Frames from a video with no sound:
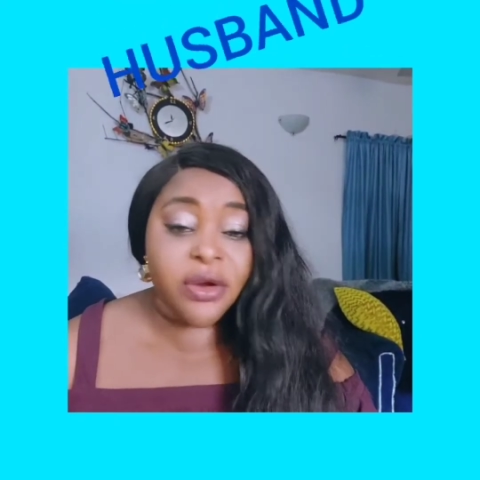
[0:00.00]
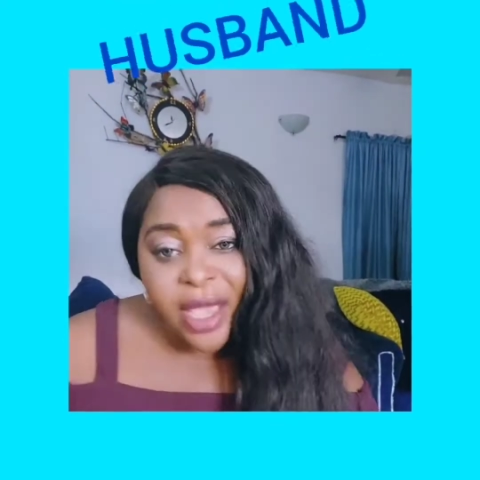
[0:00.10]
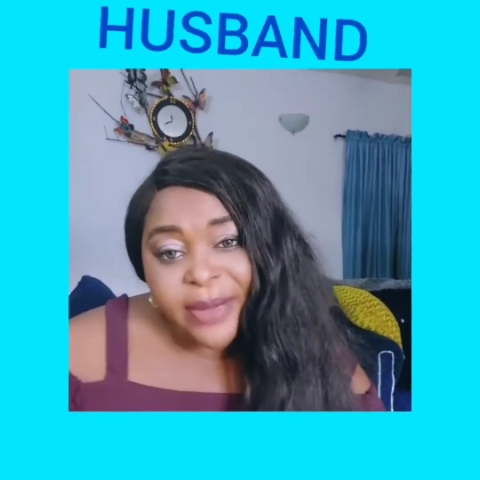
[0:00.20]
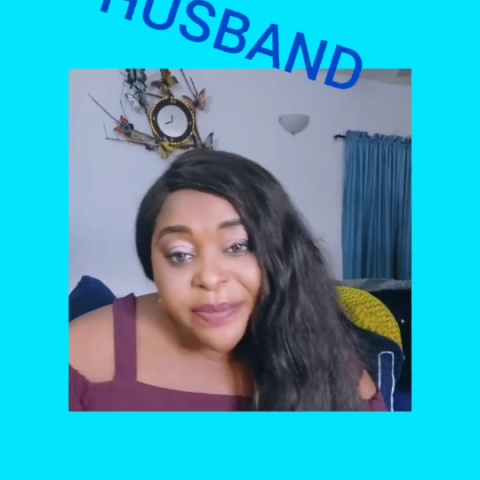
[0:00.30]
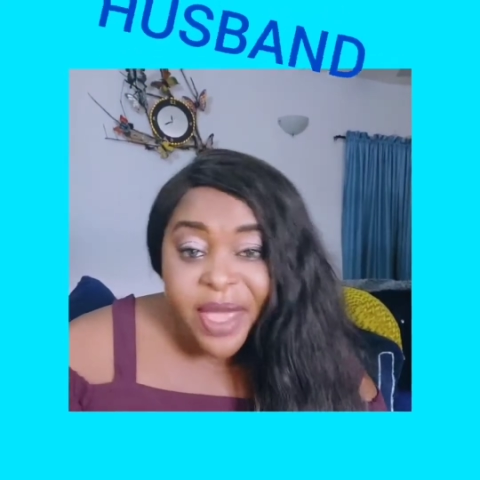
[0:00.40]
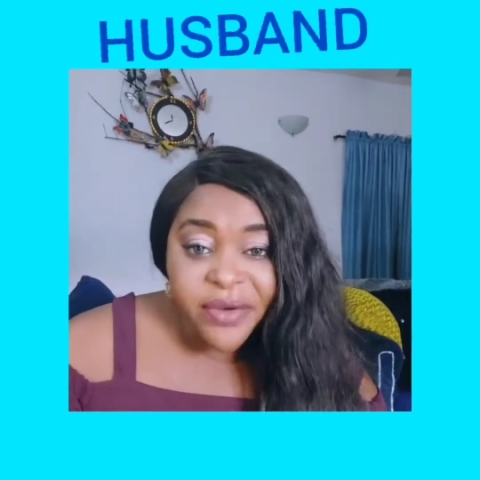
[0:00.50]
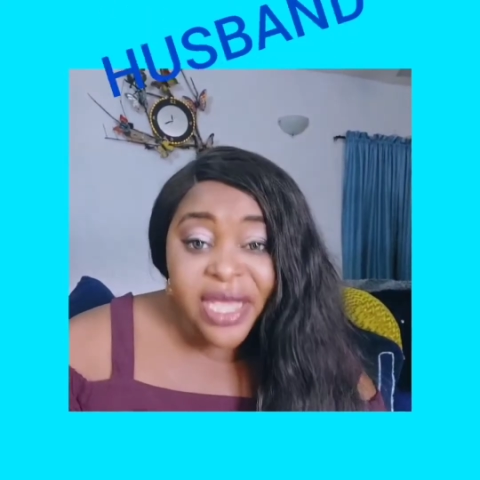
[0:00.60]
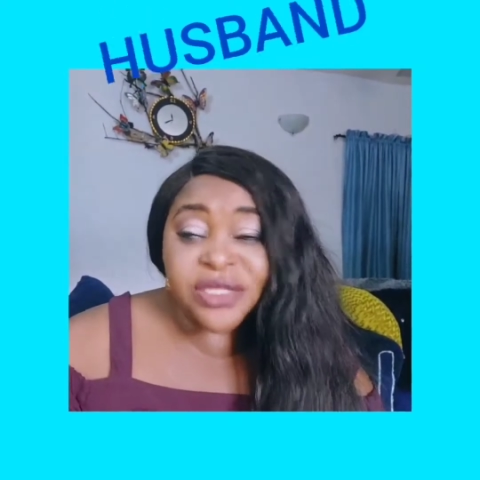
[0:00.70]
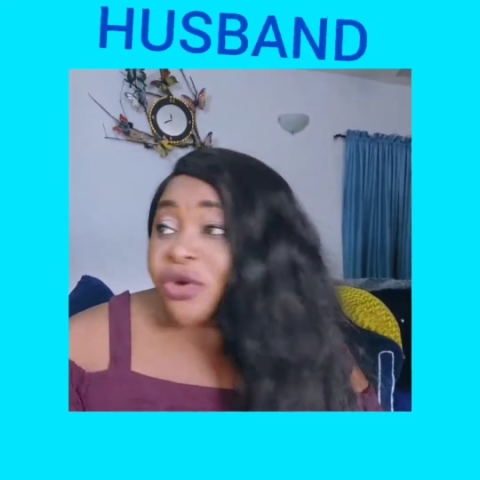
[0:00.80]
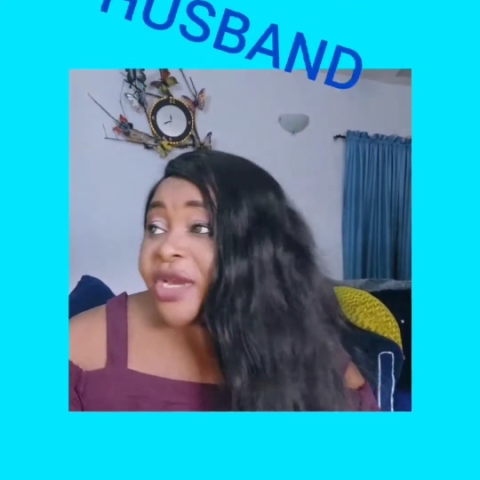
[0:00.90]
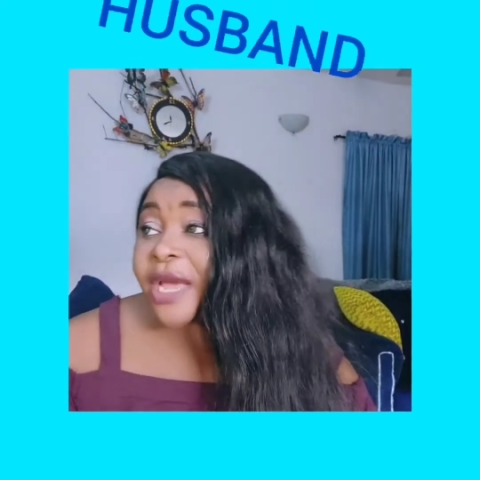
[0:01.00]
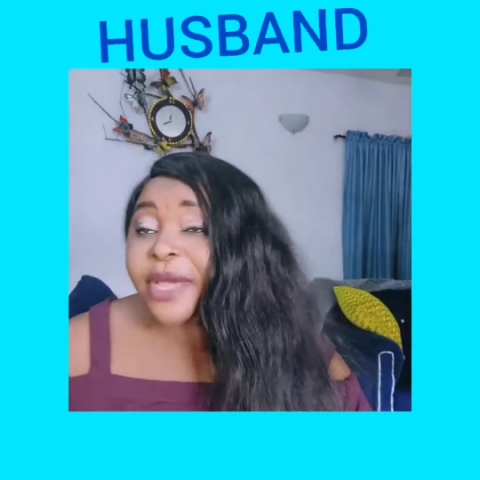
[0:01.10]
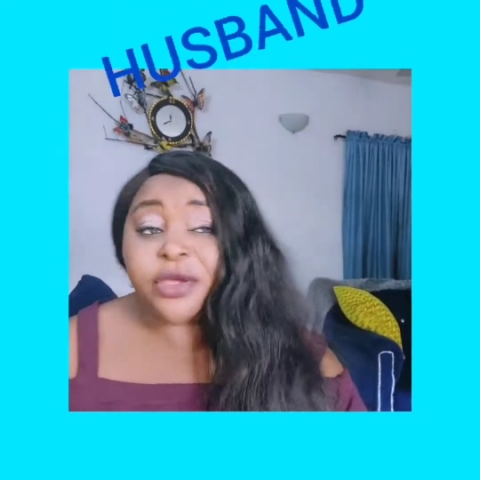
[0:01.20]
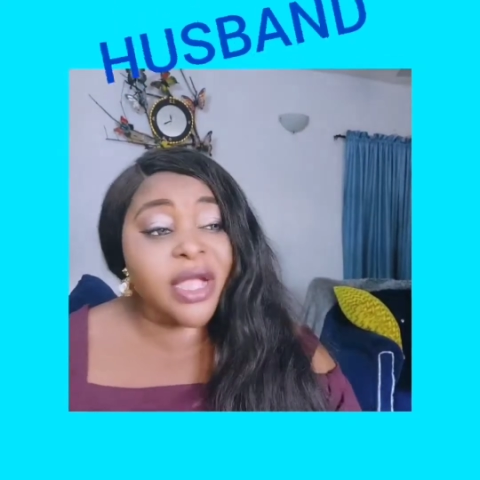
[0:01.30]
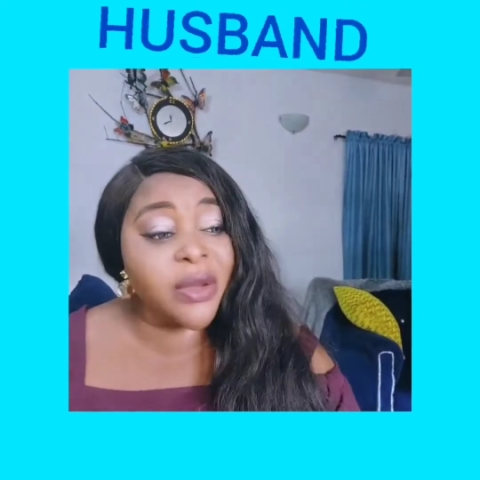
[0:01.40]
They are my parents, they are
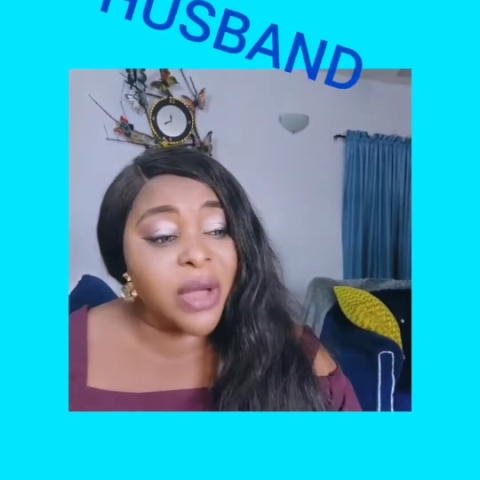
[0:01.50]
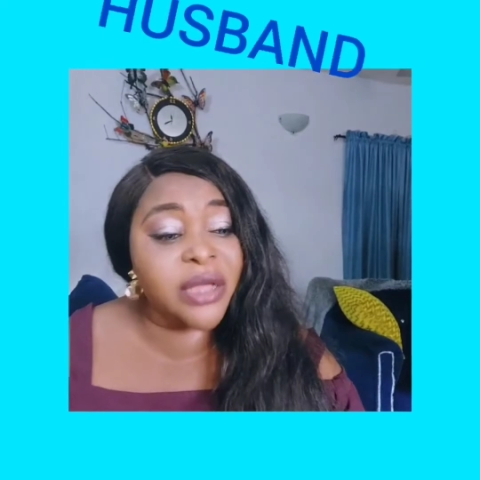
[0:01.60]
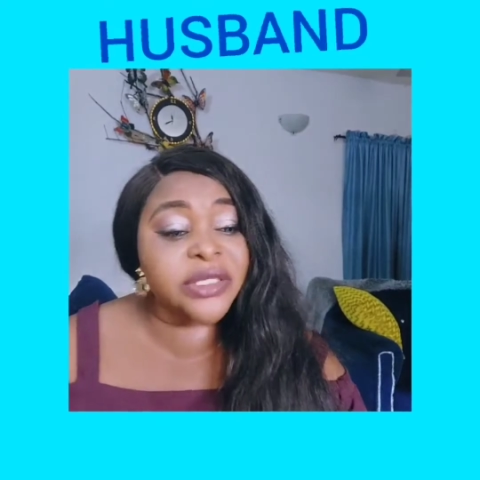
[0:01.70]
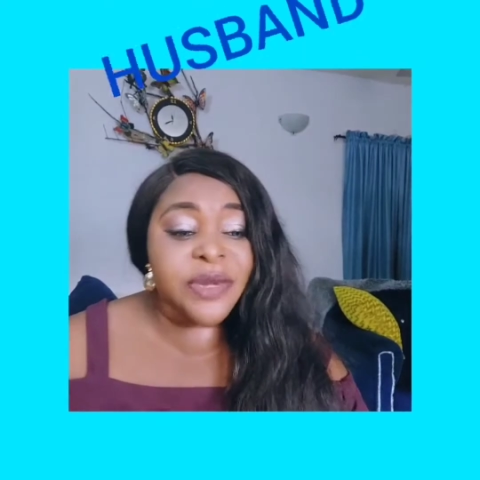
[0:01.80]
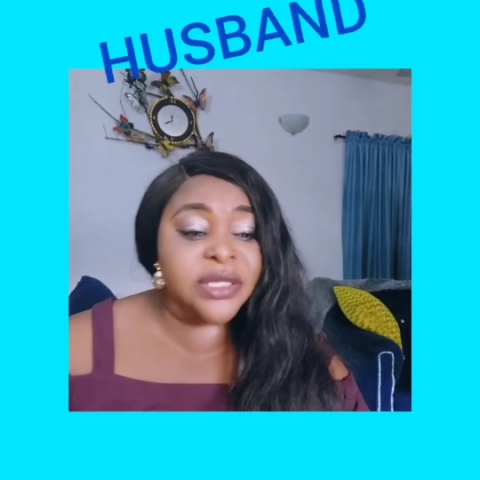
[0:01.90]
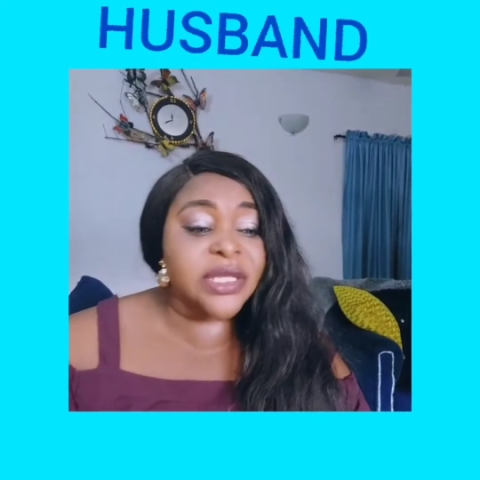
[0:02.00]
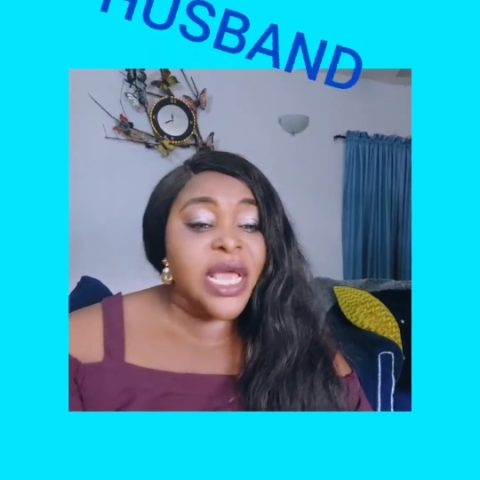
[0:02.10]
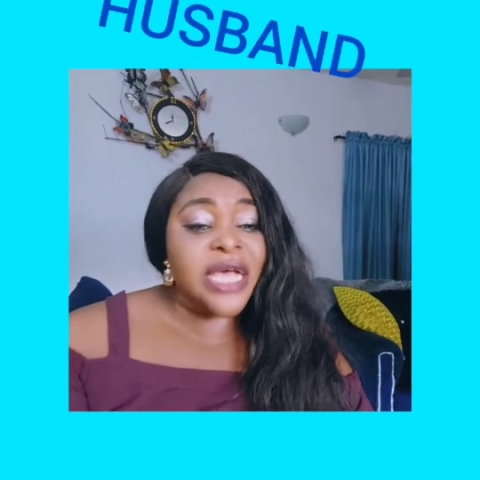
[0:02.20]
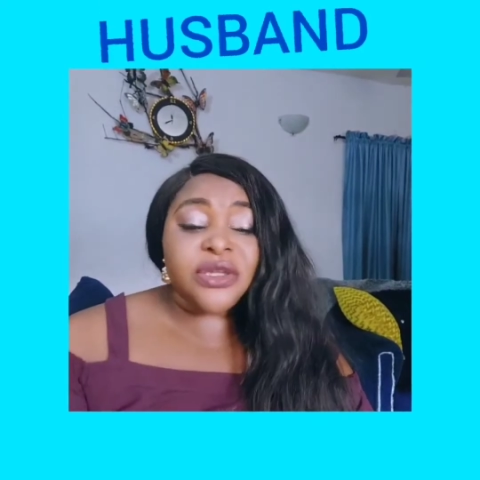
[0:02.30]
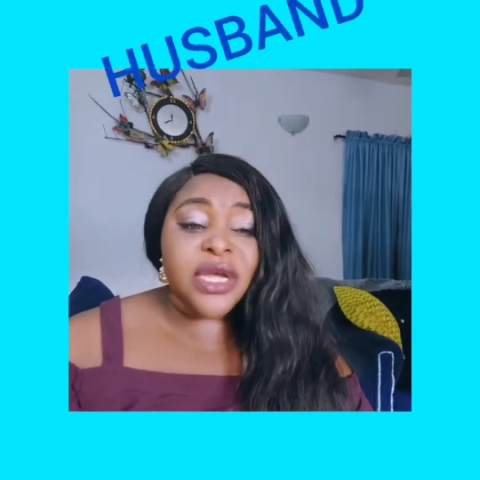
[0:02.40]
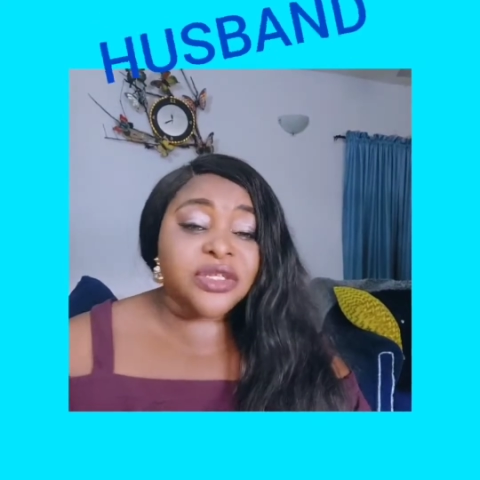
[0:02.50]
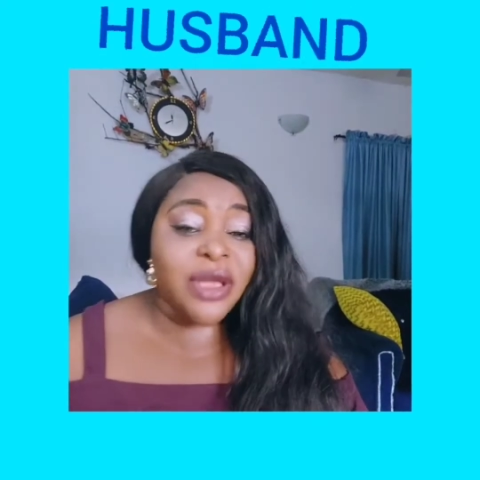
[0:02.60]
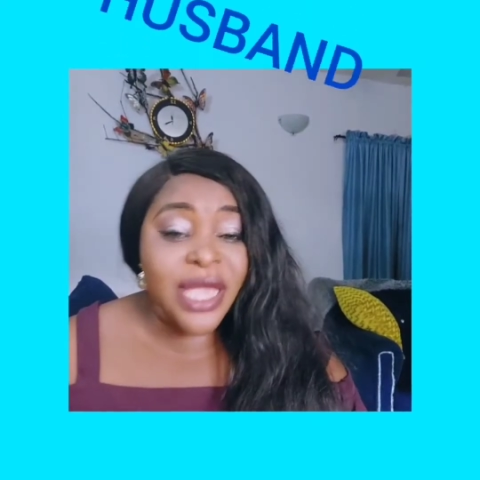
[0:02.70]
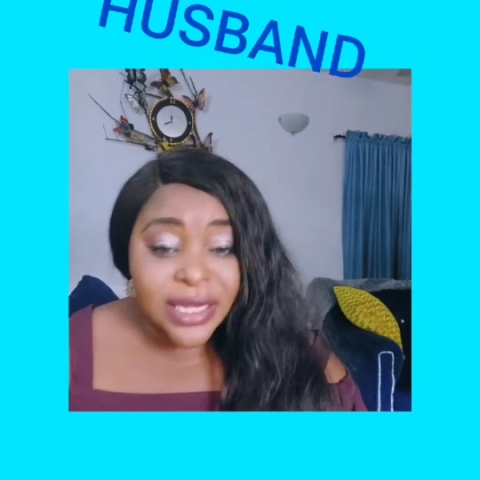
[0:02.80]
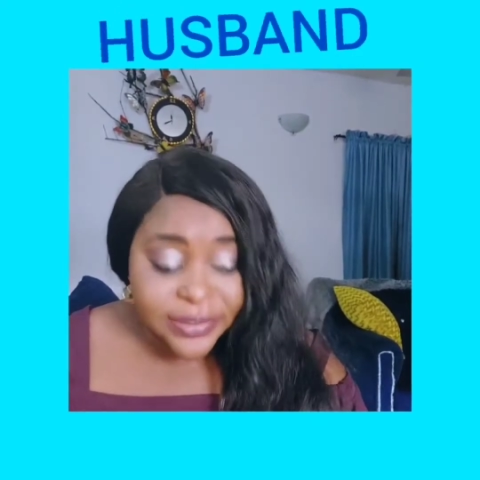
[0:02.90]
my younger ones. Please, as long as
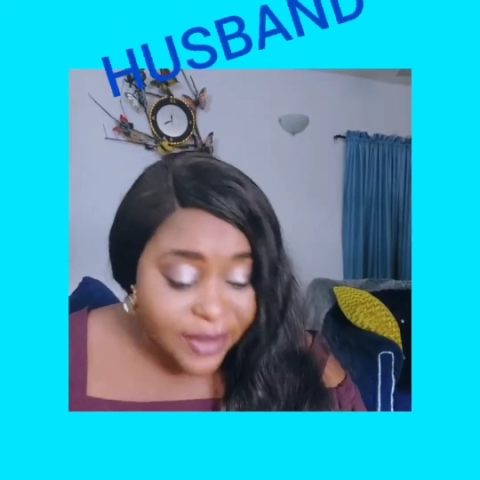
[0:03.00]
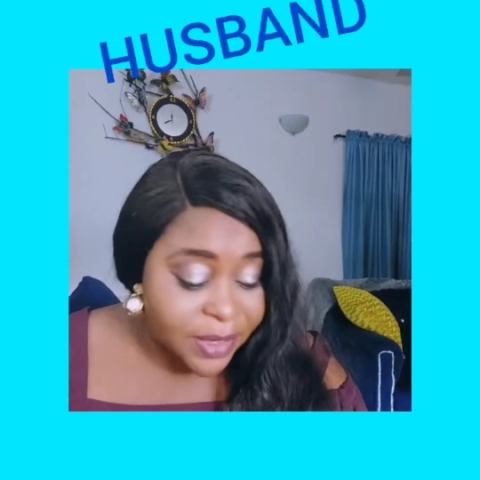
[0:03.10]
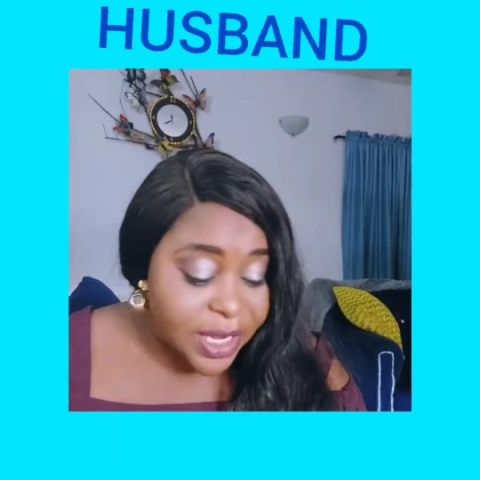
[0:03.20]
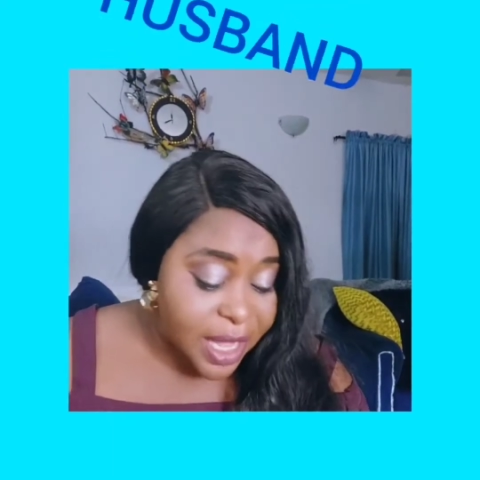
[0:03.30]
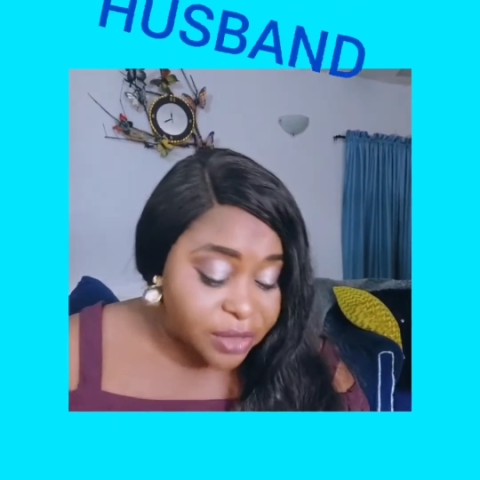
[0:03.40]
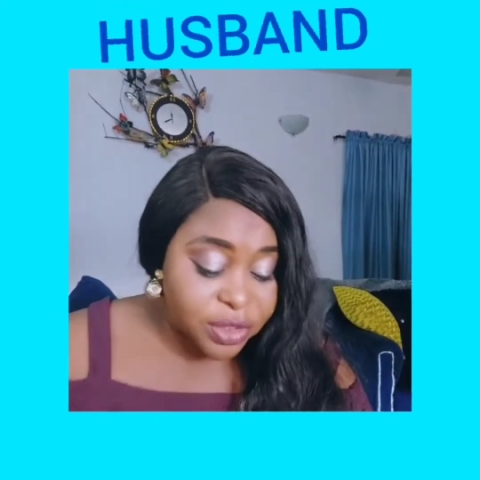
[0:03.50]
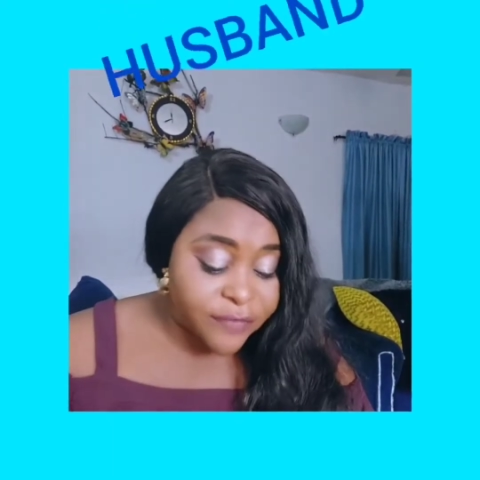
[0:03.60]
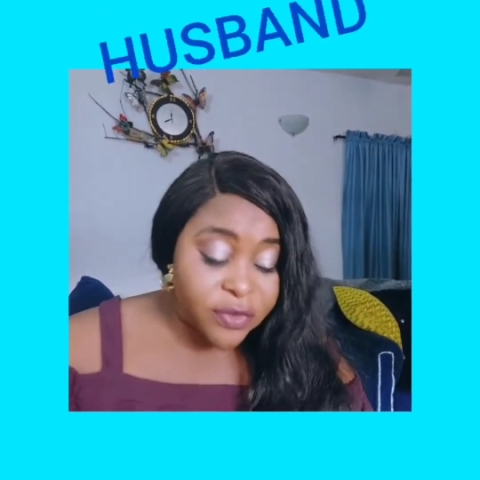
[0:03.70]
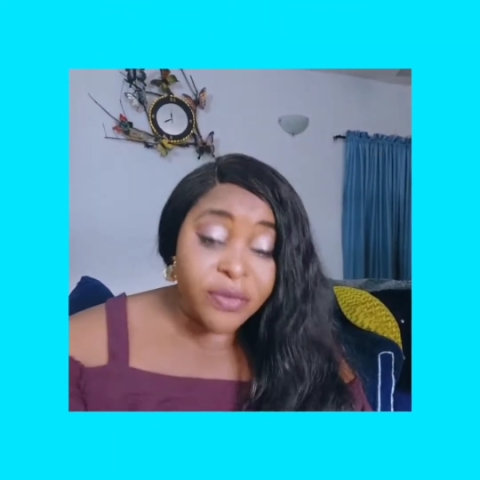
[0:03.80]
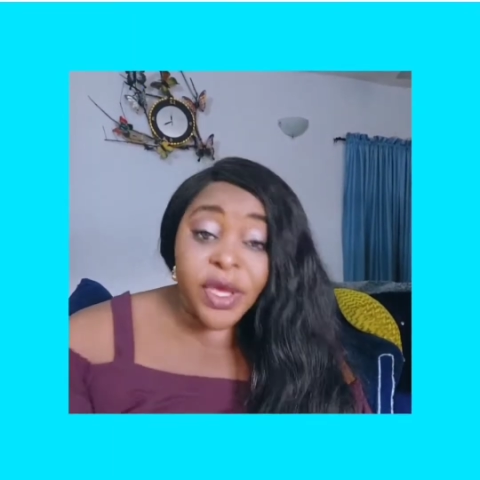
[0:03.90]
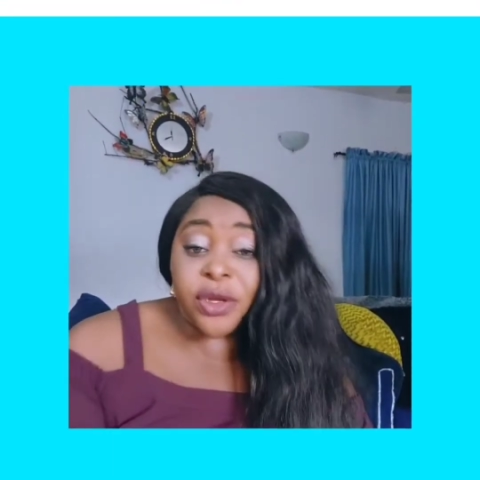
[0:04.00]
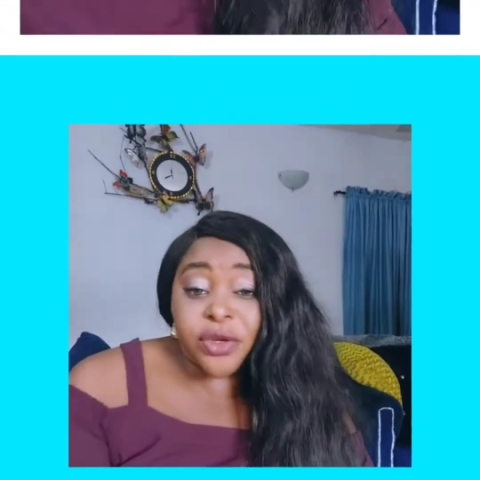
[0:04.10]
you're here in this family house, you have to obey all